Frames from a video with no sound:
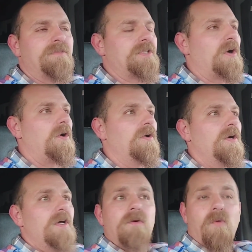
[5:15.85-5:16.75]
So,
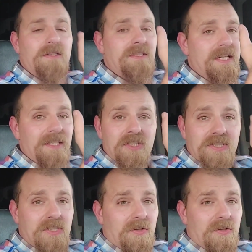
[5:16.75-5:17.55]
once again, just